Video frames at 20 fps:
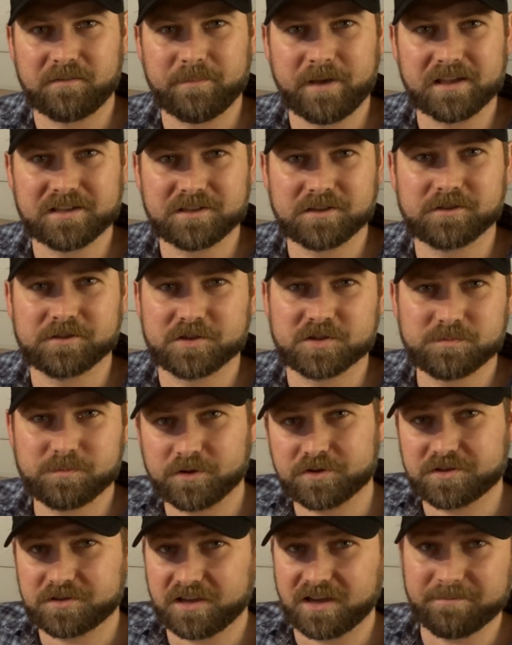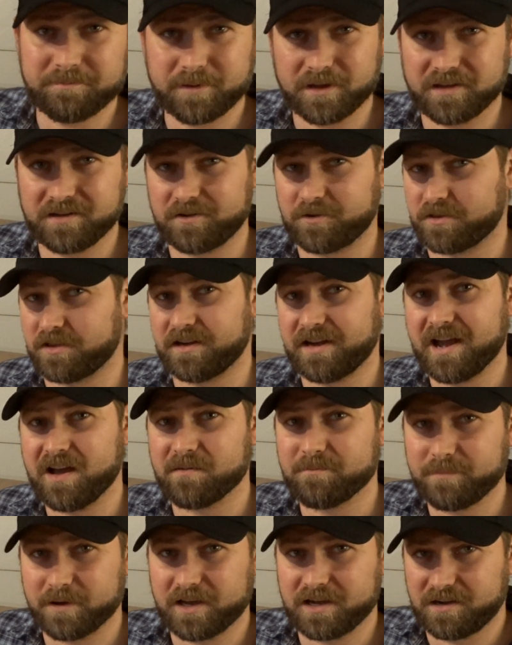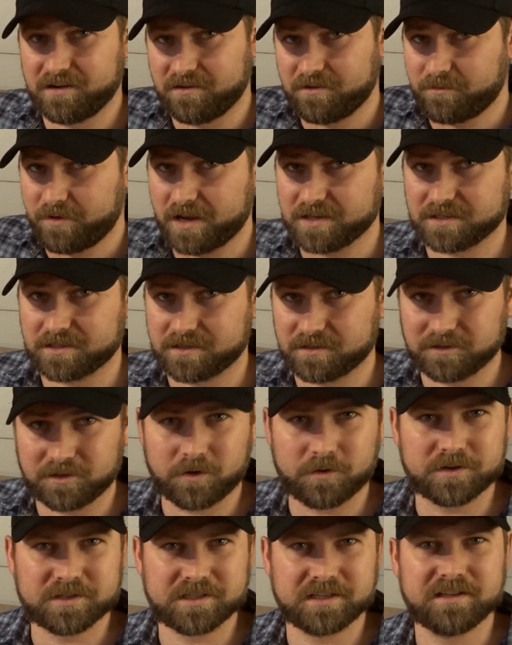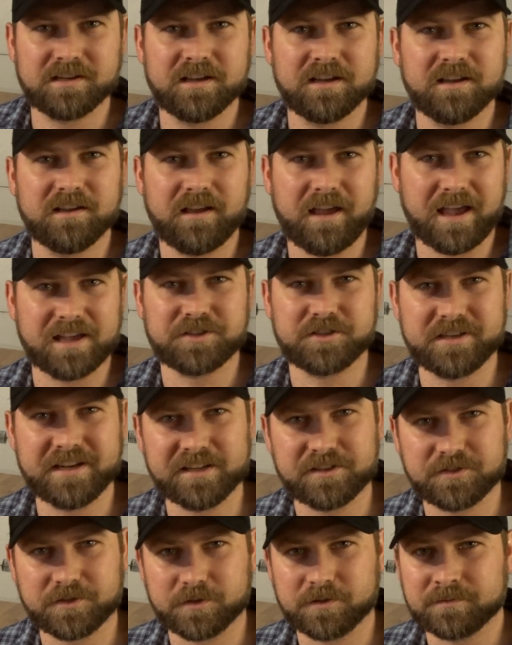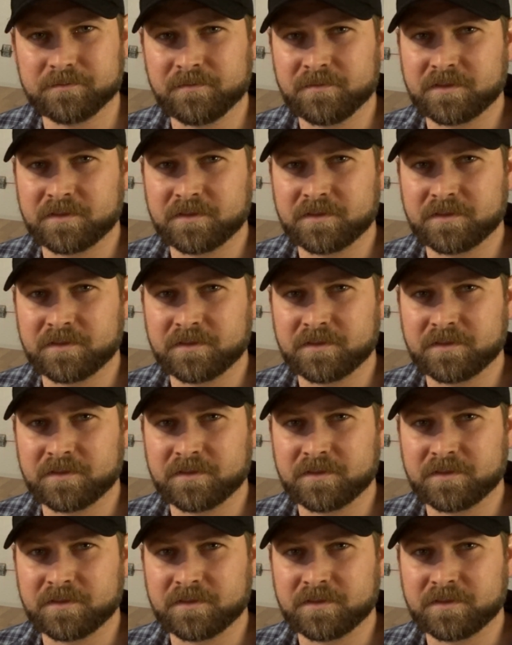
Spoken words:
and basically just push the up button or the down button and it raises and lowers it as you need to.